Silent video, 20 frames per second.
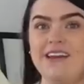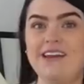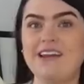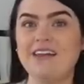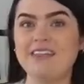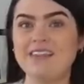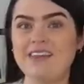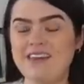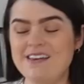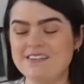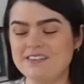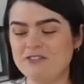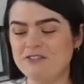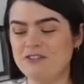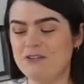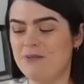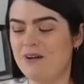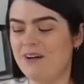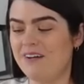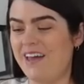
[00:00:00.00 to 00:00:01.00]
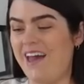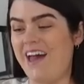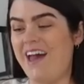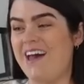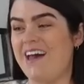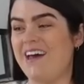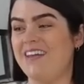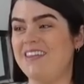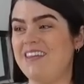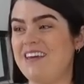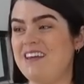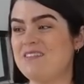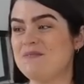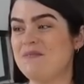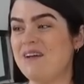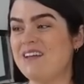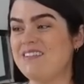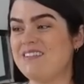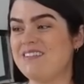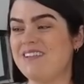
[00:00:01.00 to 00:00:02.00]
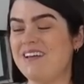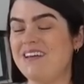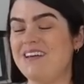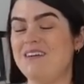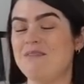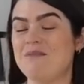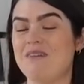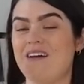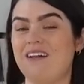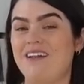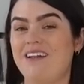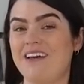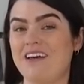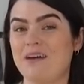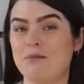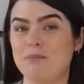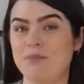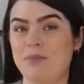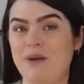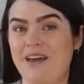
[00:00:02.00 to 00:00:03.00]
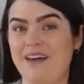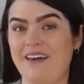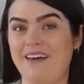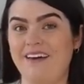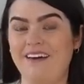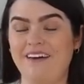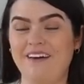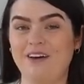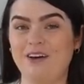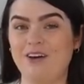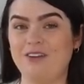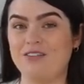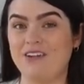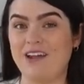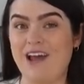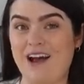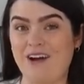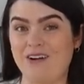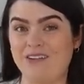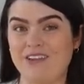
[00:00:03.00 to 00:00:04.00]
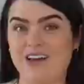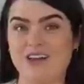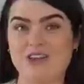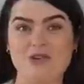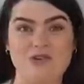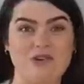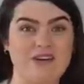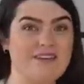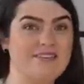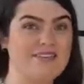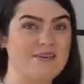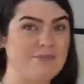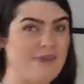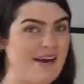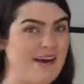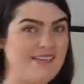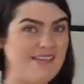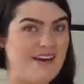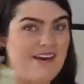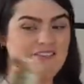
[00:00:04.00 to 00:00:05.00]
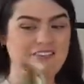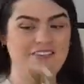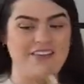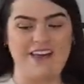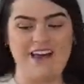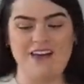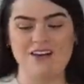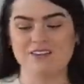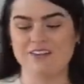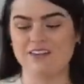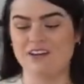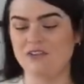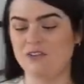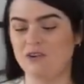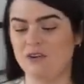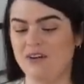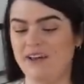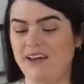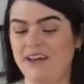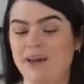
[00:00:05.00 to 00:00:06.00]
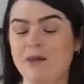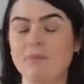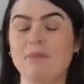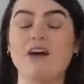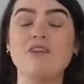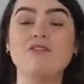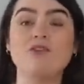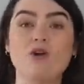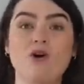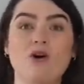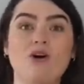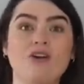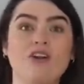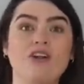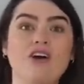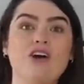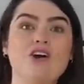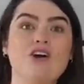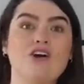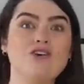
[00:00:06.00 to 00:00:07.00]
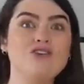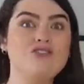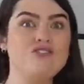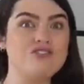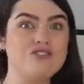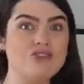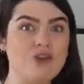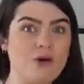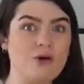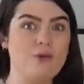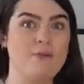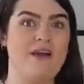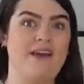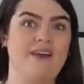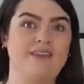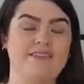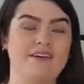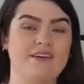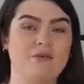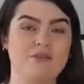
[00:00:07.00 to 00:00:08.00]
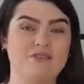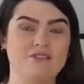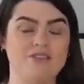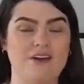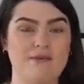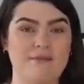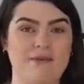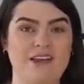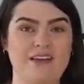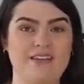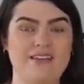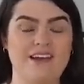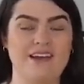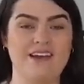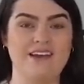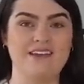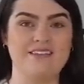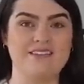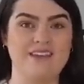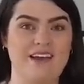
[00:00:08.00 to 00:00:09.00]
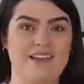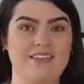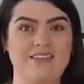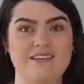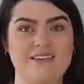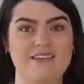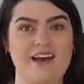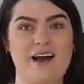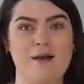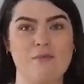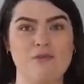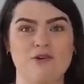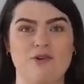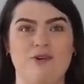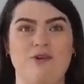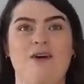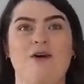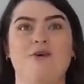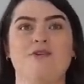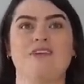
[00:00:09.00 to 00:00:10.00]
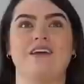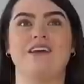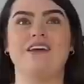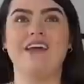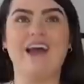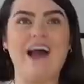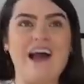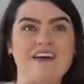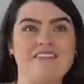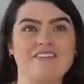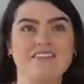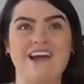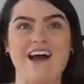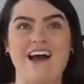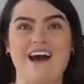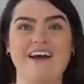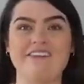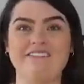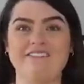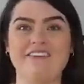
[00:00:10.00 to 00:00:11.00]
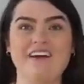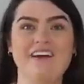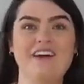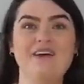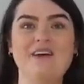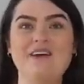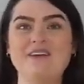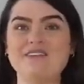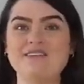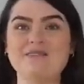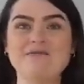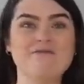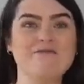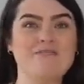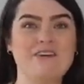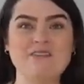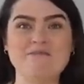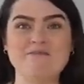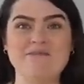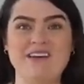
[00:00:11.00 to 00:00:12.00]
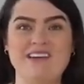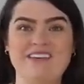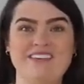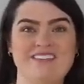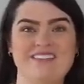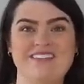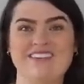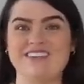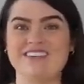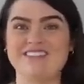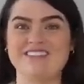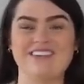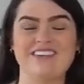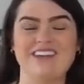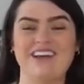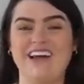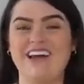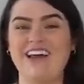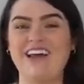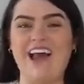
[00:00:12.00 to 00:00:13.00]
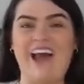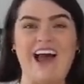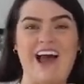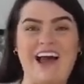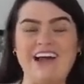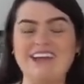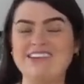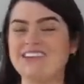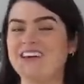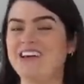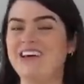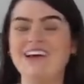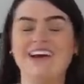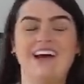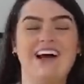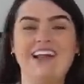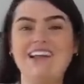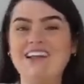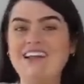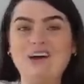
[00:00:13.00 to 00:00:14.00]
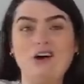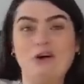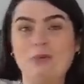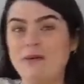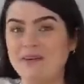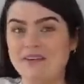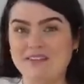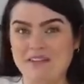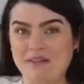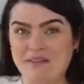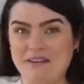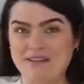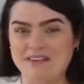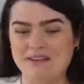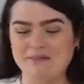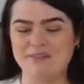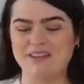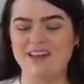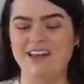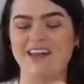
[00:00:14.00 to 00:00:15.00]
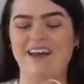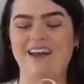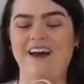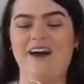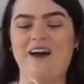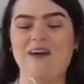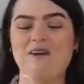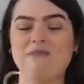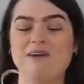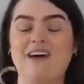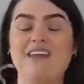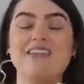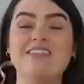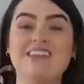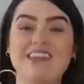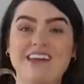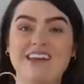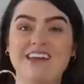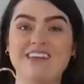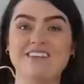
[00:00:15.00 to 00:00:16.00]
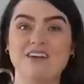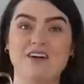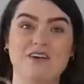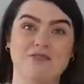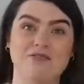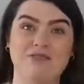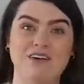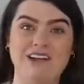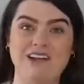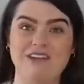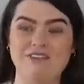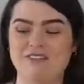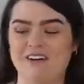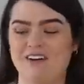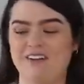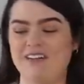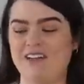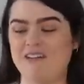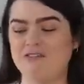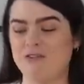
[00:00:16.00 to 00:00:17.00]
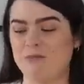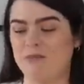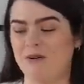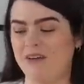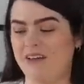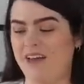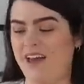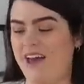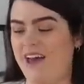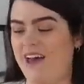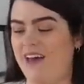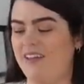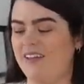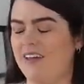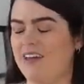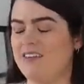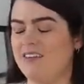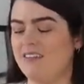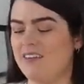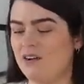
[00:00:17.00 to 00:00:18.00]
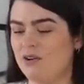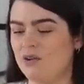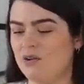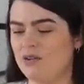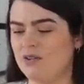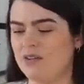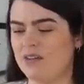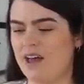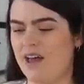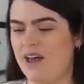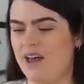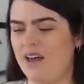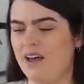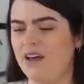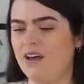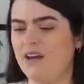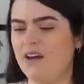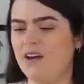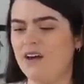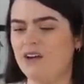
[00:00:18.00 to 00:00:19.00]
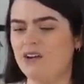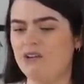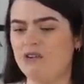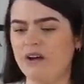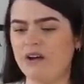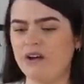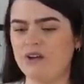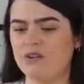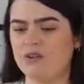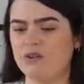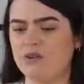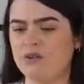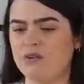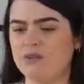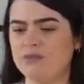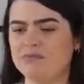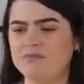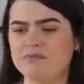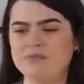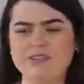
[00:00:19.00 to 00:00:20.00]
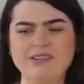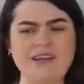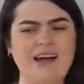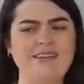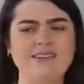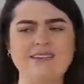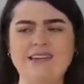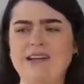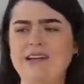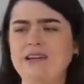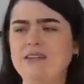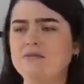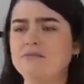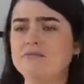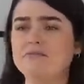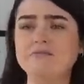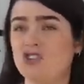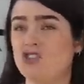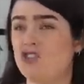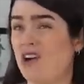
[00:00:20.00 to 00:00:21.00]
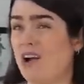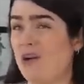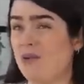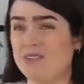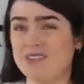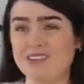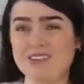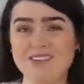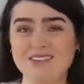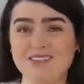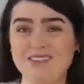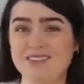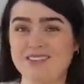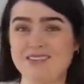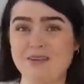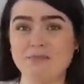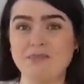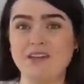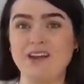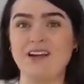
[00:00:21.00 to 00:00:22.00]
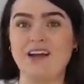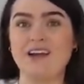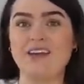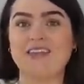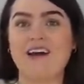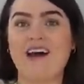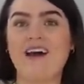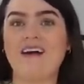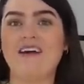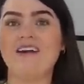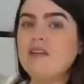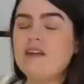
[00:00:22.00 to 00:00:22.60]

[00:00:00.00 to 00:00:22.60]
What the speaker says: Now, these are from Arquette, and these might seem like a bit of an outlier choice compared to everything else that I've got here, but I've gone so basic with so many things in this capsule. I was like, you have to have some fun bits just to like add a little bit of something something. And these are really fun. They're from Arquette and I think they're called their crinkle satin trousers, something like that.